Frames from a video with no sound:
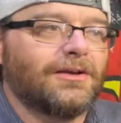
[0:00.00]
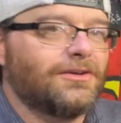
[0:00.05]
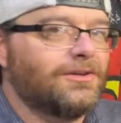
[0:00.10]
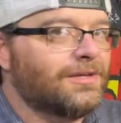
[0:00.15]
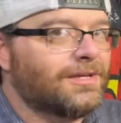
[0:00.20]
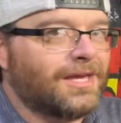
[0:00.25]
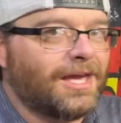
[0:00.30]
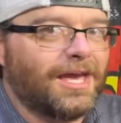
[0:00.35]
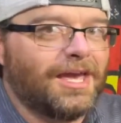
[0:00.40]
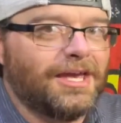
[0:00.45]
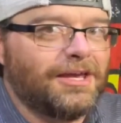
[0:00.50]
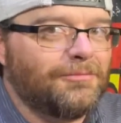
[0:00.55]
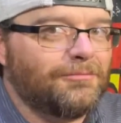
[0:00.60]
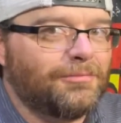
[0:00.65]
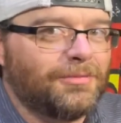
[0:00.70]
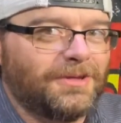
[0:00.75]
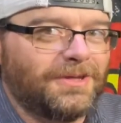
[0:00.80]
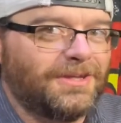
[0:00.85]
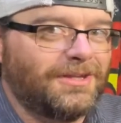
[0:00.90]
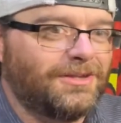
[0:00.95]
You can't
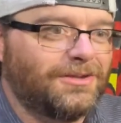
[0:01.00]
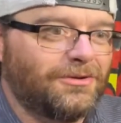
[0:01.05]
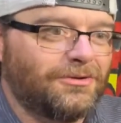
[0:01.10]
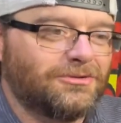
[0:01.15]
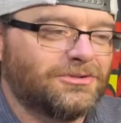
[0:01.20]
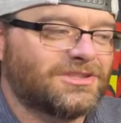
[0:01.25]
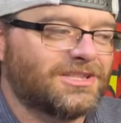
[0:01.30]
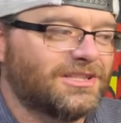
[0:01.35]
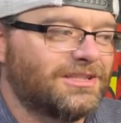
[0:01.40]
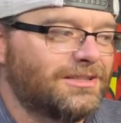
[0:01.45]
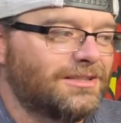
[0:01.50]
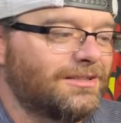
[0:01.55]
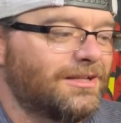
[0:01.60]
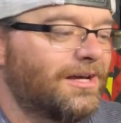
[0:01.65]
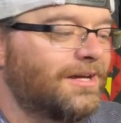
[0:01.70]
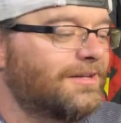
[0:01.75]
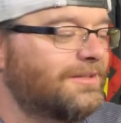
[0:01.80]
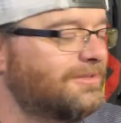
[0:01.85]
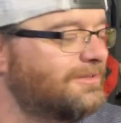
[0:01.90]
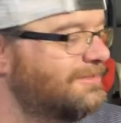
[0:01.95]
be using
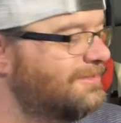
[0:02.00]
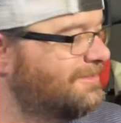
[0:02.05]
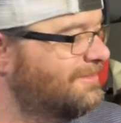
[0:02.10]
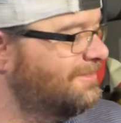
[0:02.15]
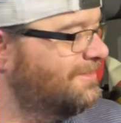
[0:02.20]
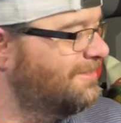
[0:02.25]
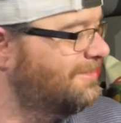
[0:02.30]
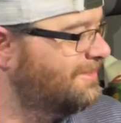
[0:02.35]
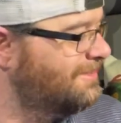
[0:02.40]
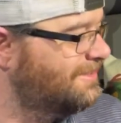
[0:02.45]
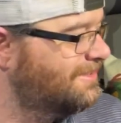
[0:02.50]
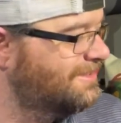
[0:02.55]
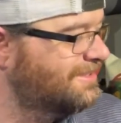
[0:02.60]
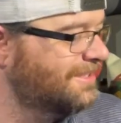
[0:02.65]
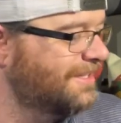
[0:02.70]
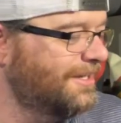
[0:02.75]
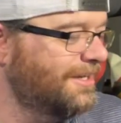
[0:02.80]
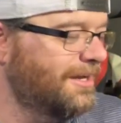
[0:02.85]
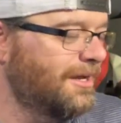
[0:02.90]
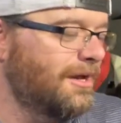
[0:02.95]

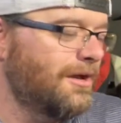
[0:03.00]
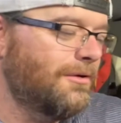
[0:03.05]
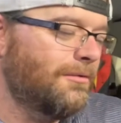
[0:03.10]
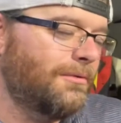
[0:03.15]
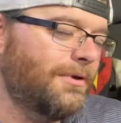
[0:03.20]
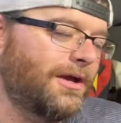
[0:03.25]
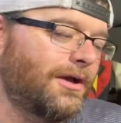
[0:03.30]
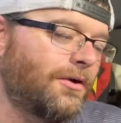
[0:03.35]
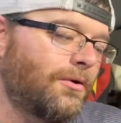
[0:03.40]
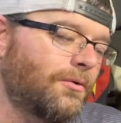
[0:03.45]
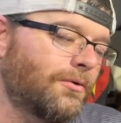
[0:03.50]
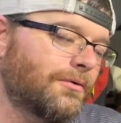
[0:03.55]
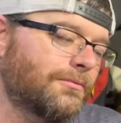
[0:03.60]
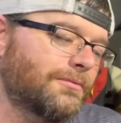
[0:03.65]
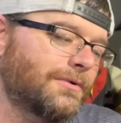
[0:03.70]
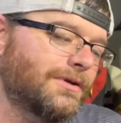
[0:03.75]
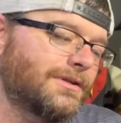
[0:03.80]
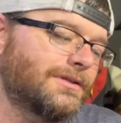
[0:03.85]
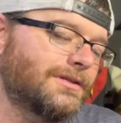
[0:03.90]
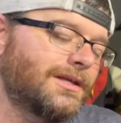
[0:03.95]
wait,
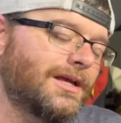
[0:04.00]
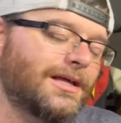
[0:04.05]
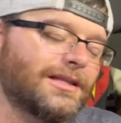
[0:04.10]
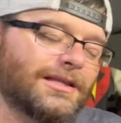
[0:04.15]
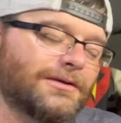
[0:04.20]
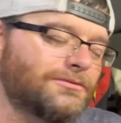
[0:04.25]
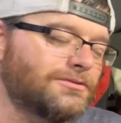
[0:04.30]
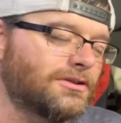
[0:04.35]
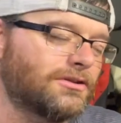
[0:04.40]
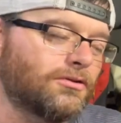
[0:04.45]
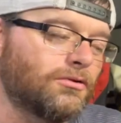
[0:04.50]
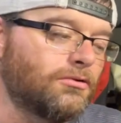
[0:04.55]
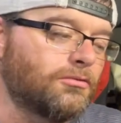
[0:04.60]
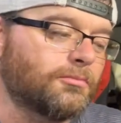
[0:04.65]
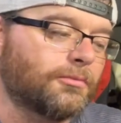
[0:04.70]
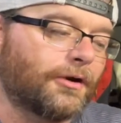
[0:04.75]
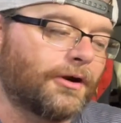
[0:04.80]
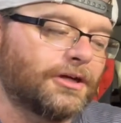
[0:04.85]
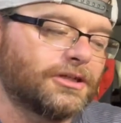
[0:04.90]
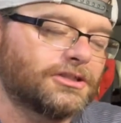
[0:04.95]
or yeah, that was a
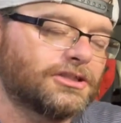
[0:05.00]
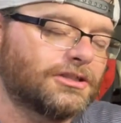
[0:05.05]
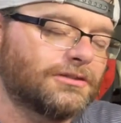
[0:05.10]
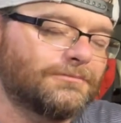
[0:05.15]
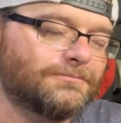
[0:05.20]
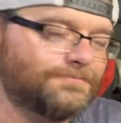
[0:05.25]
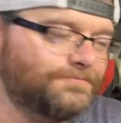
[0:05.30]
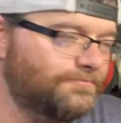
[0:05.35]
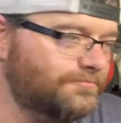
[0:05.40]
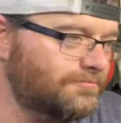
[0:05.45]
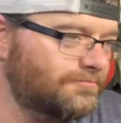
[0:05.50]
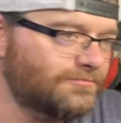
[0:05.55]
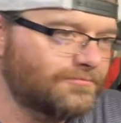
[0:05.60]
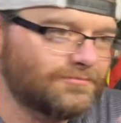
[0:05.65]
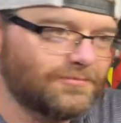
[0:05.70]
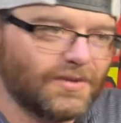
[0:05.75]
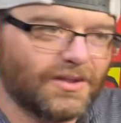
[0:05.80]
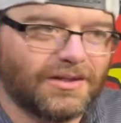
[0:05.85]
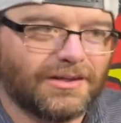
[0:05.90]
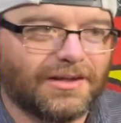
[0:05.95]
toothbrush.
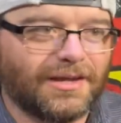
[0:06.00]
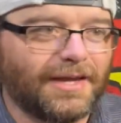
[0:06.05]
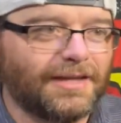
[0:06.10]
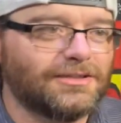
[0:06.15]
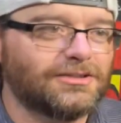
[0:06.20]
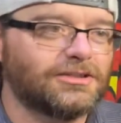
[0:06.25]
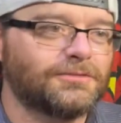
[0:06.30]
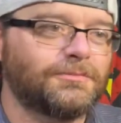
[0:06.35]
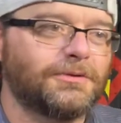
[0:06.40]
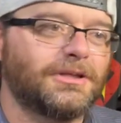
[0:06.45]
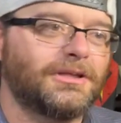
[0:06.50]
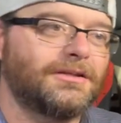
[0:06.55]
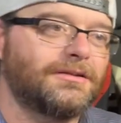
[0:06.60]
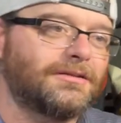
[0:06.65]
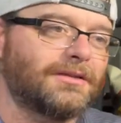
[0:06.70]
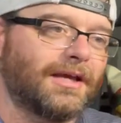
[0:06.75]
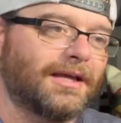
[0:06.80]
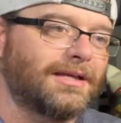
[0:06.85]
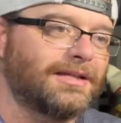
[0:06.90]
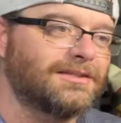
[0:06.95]
You can't just be
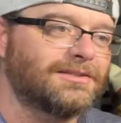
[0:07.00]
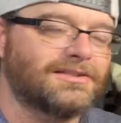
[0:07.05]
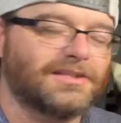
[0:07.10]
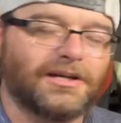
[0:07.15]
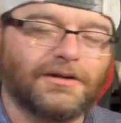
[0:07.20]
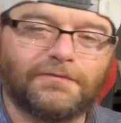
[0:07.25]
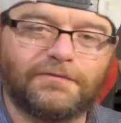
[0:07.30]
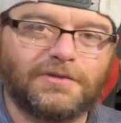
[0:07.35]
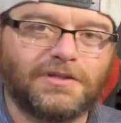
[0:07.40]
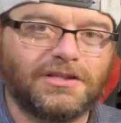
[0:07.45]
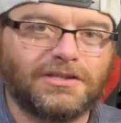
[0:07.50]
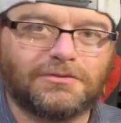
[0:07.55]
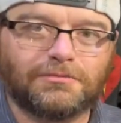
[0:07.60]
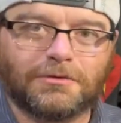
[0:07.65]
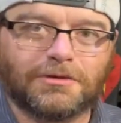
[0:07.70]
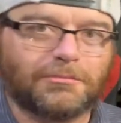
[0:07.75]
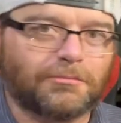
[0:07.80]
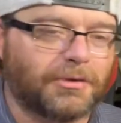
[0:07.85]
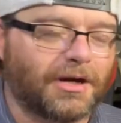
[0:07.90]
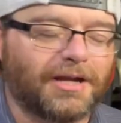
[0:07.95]
taking selfies
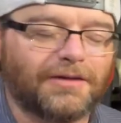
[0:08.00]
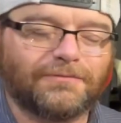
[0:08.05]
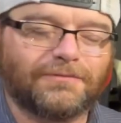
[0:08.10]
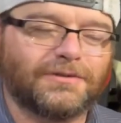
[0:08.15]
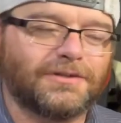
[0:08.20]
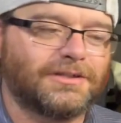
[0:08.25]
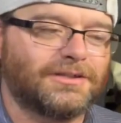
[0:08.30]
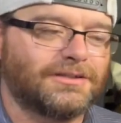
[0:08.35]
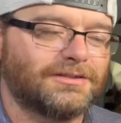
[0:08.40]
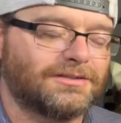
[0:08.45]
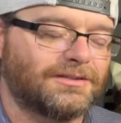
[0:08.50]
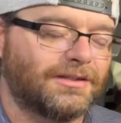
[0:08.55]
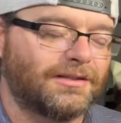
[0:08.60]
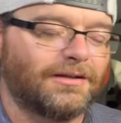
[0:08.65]
with breakfast.